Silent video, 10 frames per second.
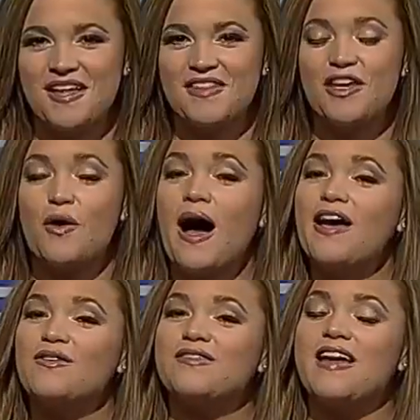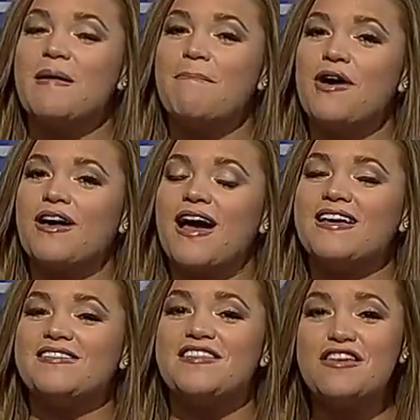The Ohio State
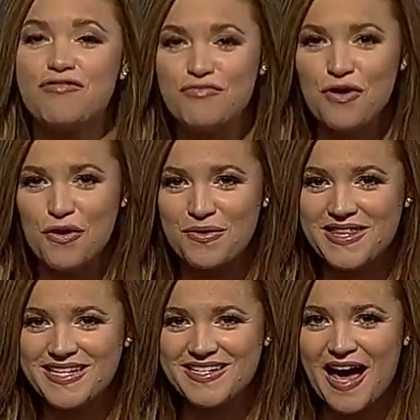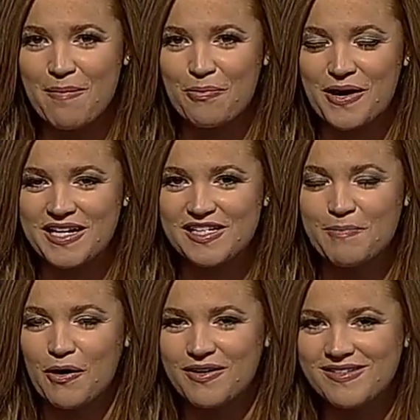Buckeyes dethroned the top-ranked
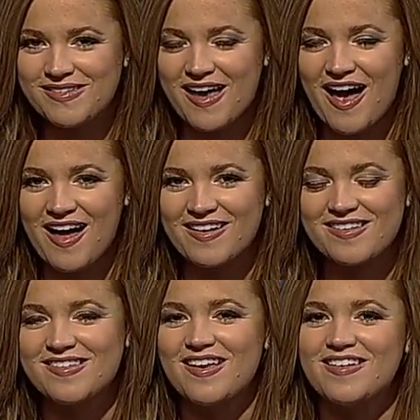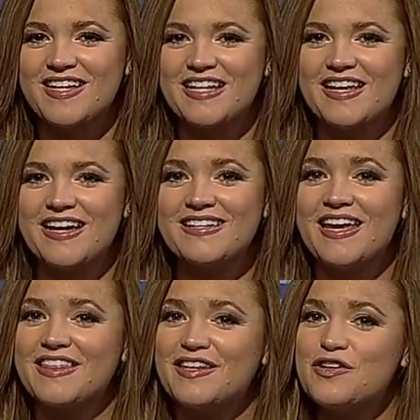Spartans on Sunday night,
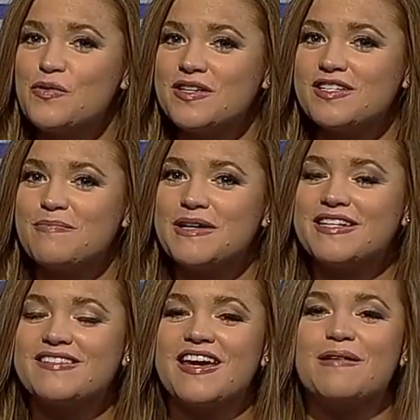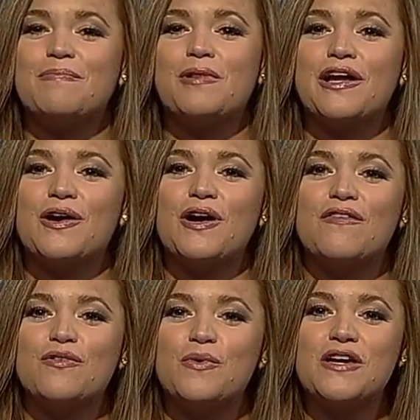and the newest Big Ten Player
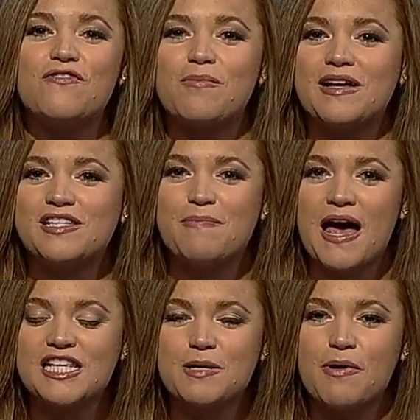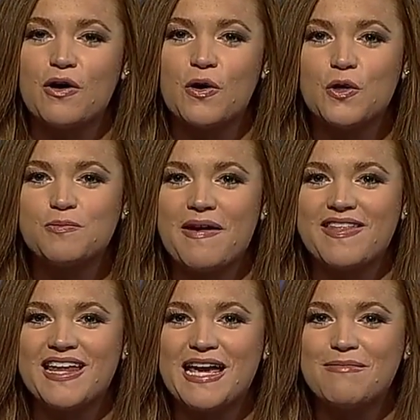of the Week for men's basketball goes by
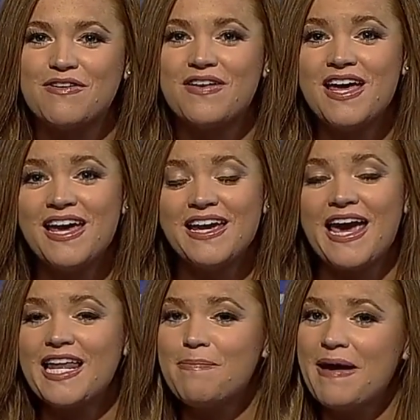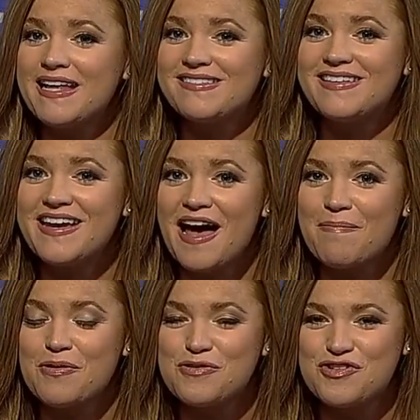the name of Keita Bates
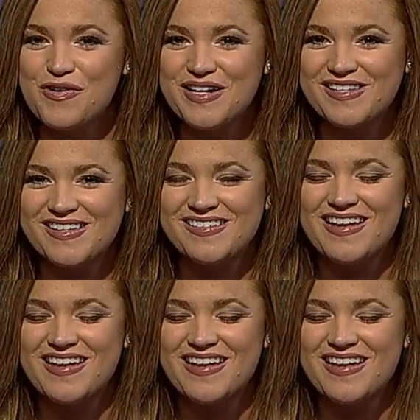Diop, who joins us